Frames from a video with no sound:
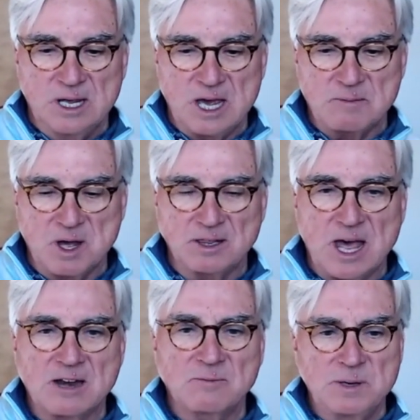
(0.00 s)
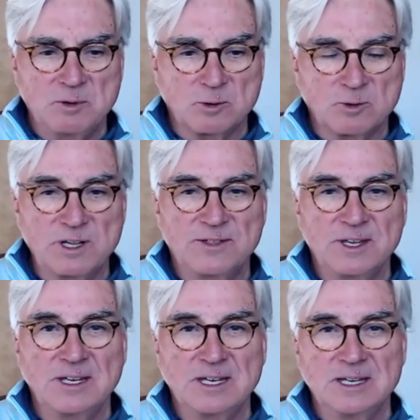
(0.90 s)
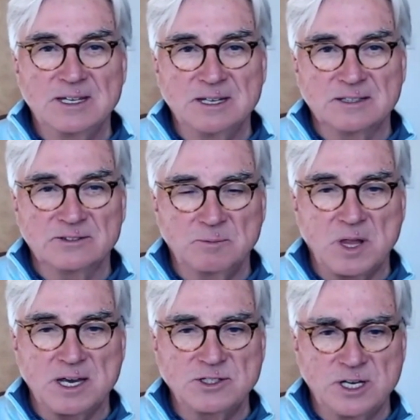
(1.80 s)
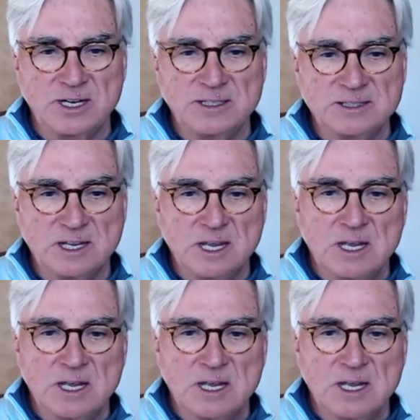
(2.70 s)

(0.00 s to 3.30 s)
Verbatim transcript: um, a lot of people are rethinking supply chains